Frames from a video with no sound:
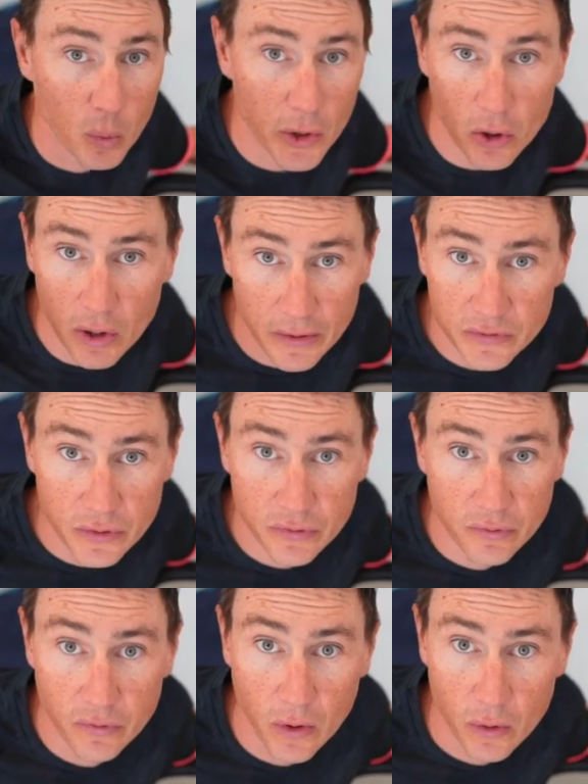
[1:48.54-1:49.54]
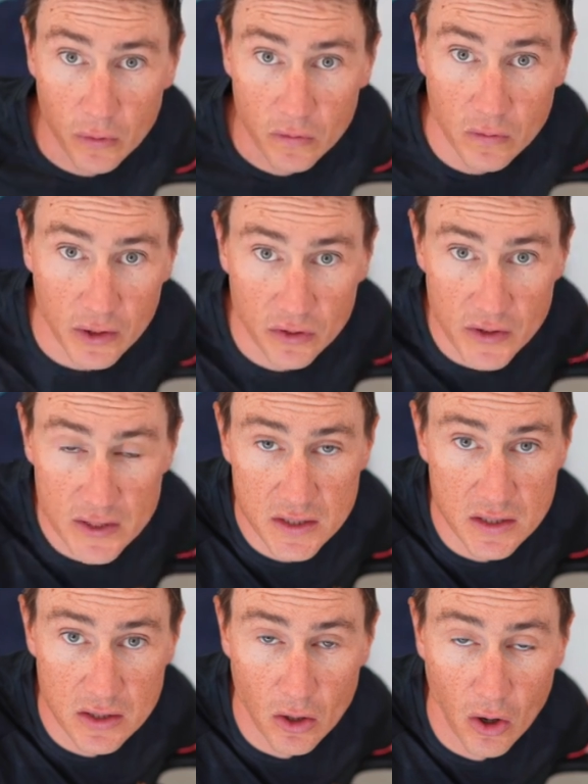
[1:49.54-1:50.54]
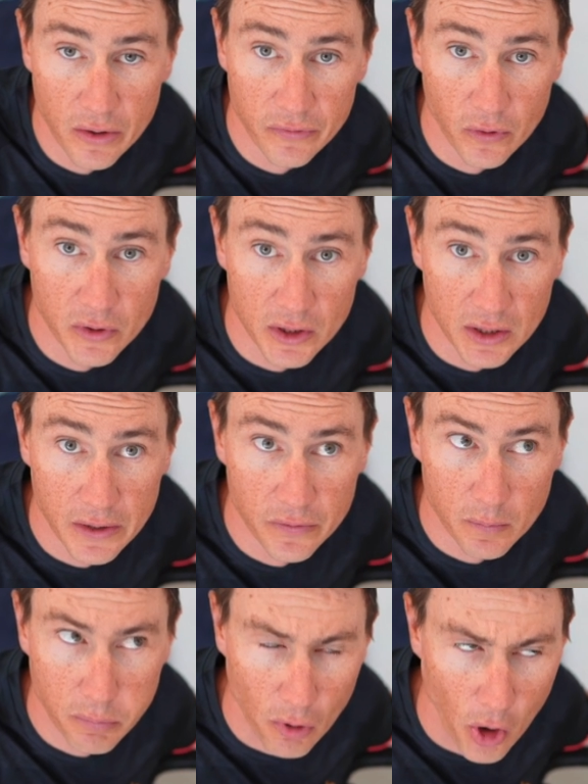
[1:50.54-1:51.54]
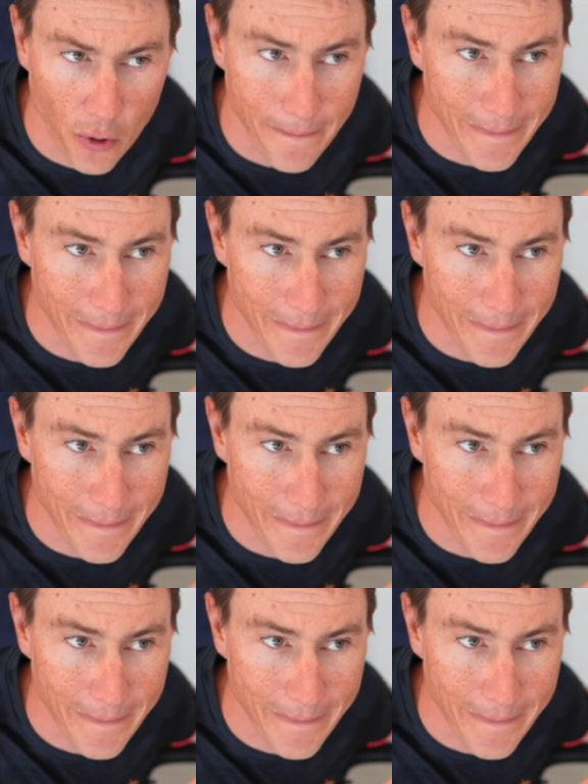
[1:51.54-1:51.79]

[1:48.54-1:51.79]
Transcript: We all have different phones. Like, this is an iPhone 11 Pro